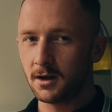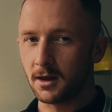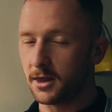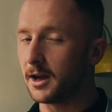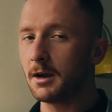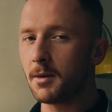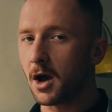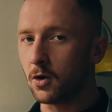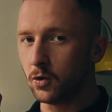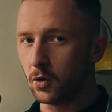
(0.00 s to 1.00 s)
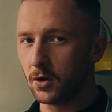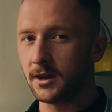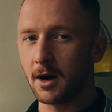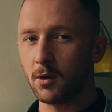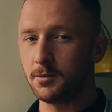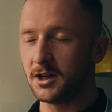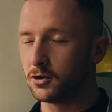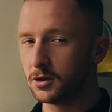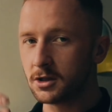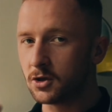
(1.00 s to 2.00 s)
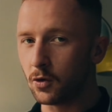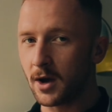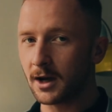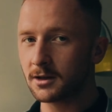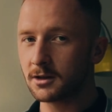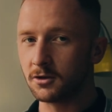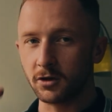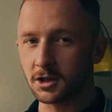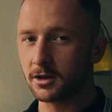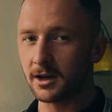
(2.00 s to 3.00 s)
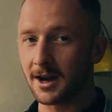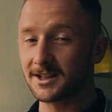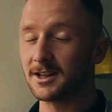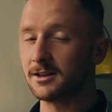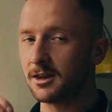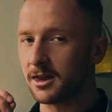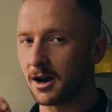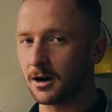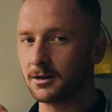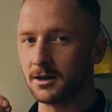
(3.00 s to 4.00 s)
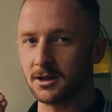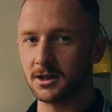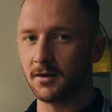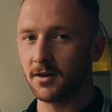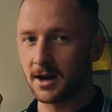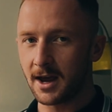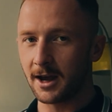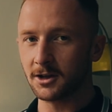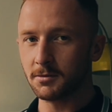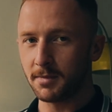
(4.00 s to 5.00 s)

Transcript: And think about how good that would be. It's not just 2x, it's not just 3x, it's 37x